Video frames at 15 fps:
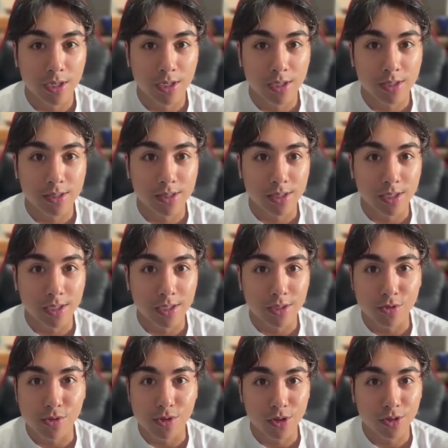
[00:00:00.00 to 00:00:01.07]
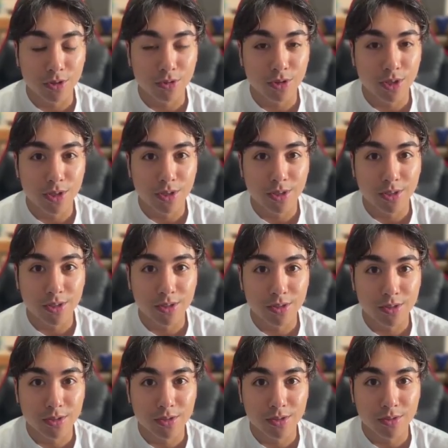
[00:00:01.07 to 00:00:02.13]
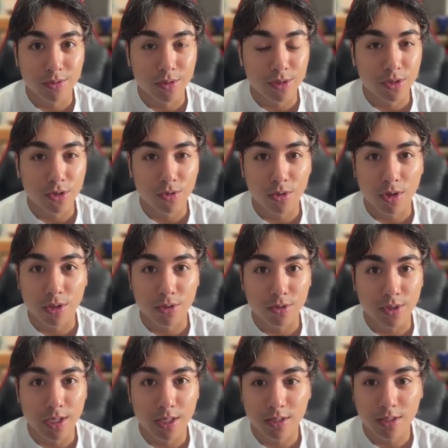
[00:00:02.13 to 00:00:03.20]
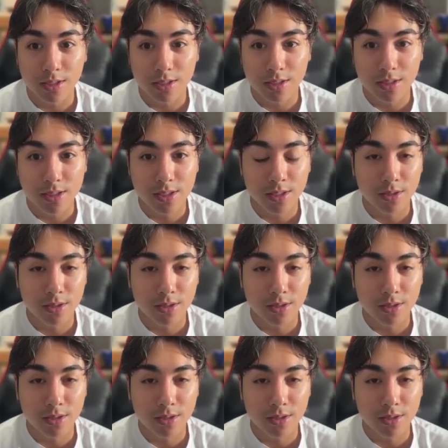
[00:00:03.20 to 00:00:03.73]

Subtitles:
say, New York lawyers or Toronto dentists,